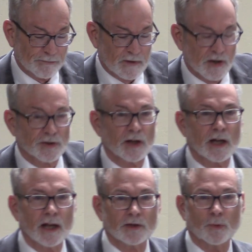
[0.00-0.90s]
Just in
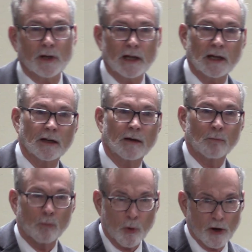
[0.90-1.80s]
case we needed
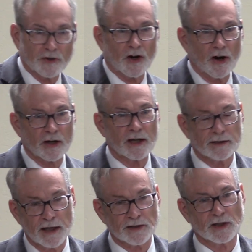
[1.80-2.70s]
more dark and
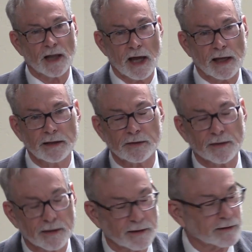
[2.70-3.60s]
less light,
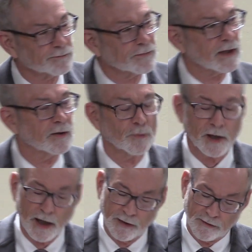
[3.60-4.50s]
we
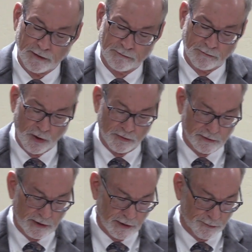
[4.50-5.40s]
have a total
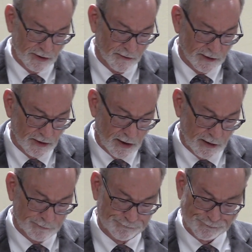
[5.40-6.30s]
eclipse of the
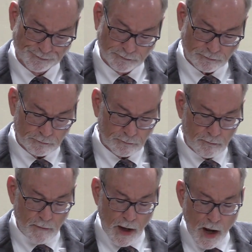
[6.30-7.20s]
sun.
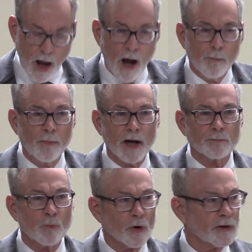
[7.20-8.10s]
But
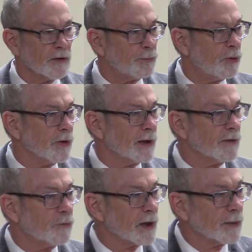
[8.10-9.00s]
more to the point
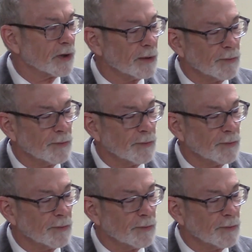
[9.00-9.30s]
of what I'm going to